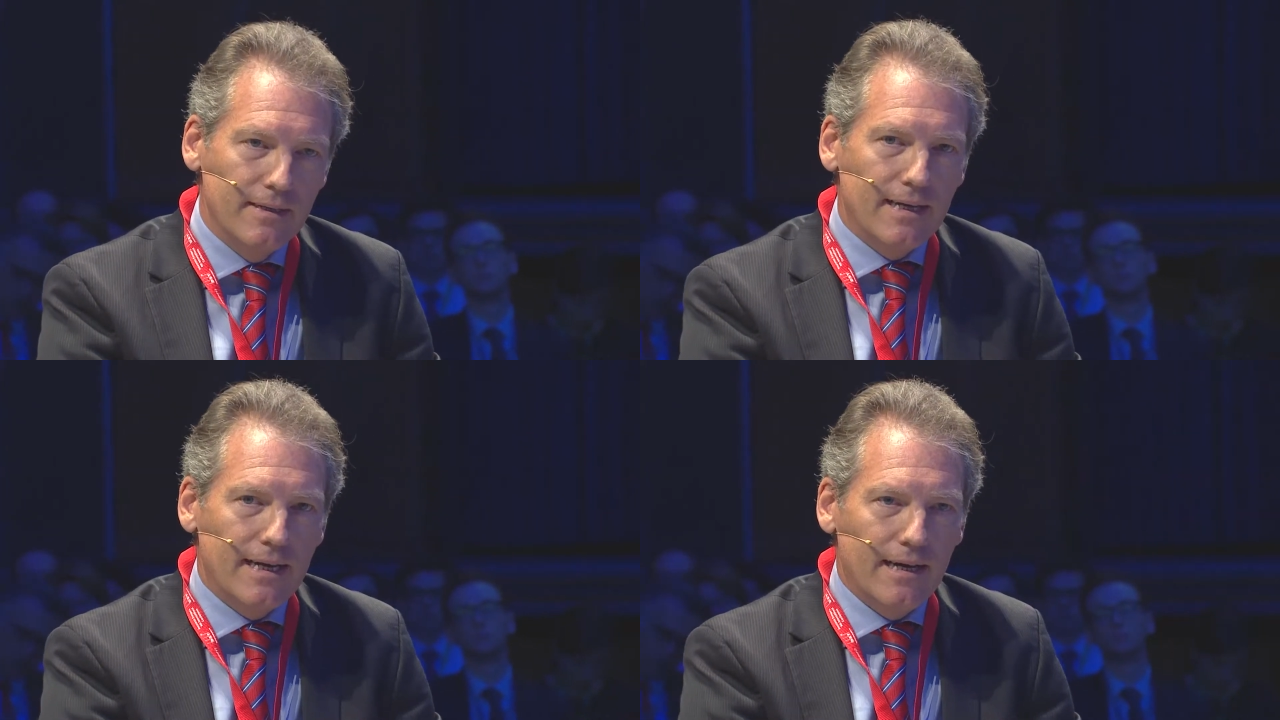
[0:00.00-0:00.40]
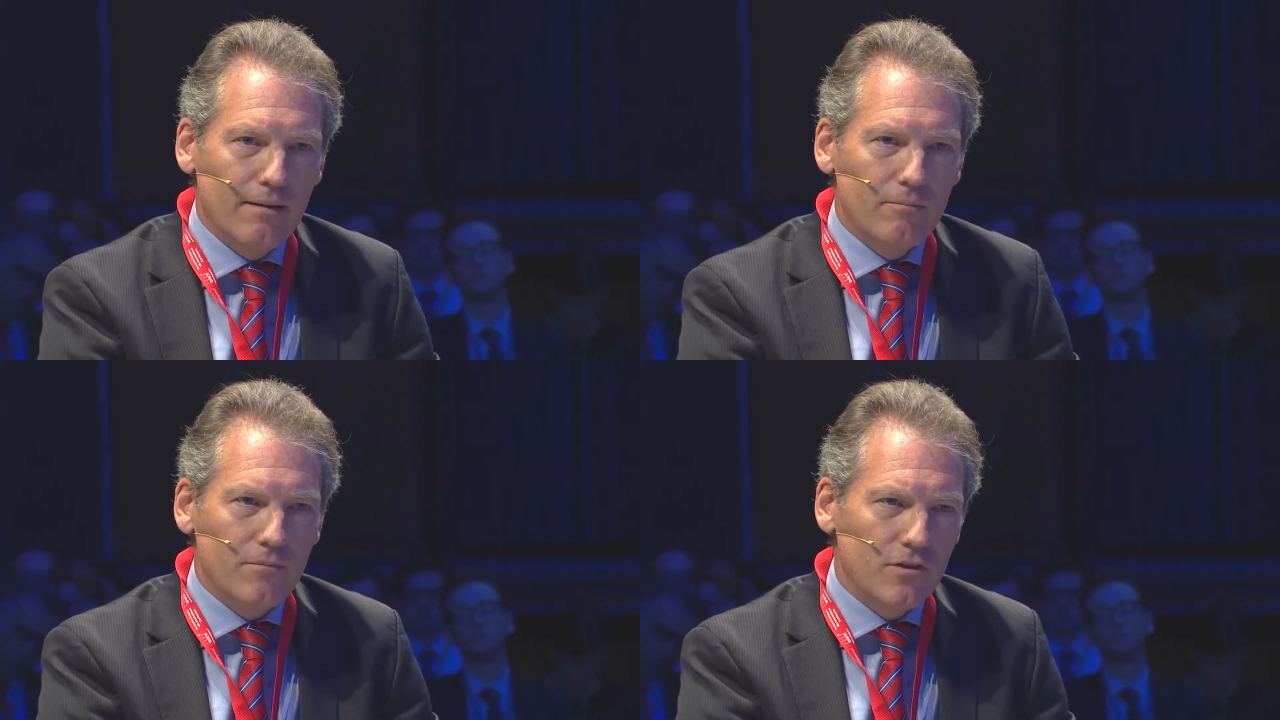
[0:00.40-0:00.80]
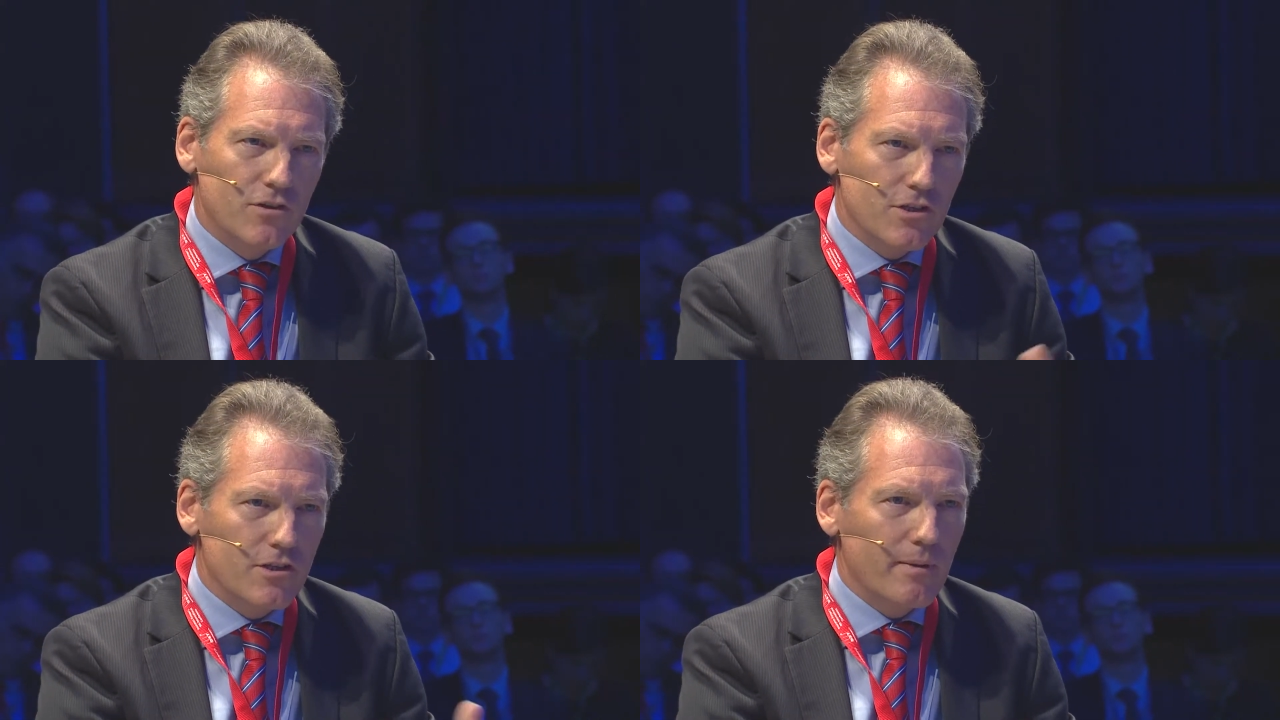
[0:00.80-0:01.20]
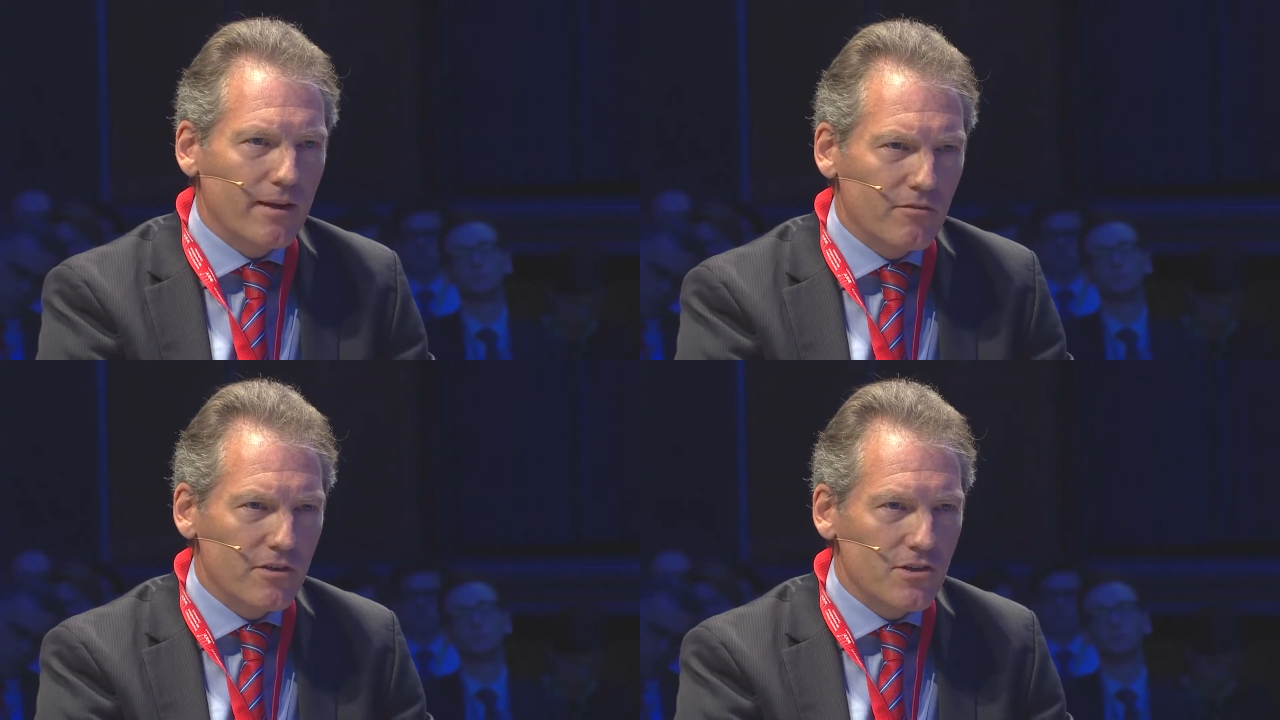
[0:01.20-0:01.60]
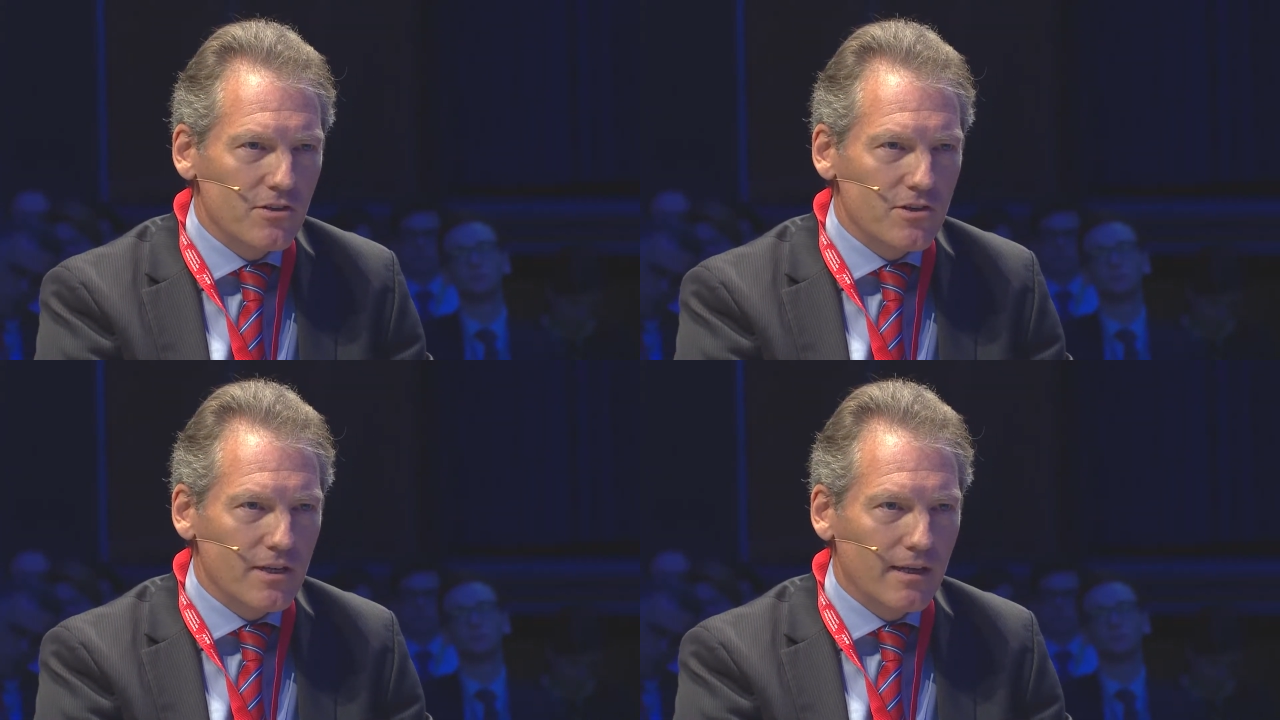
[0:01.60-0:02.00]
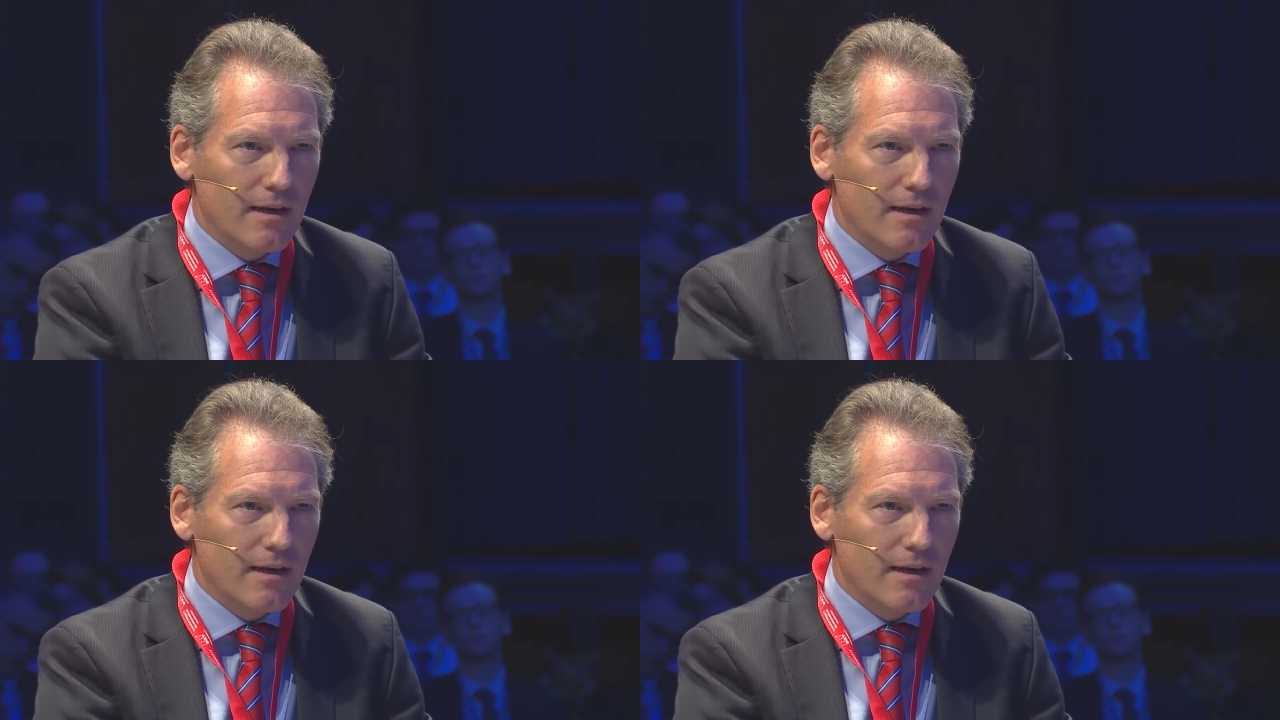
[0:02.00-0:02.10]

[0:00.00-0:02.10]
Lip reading: than just about efficiency.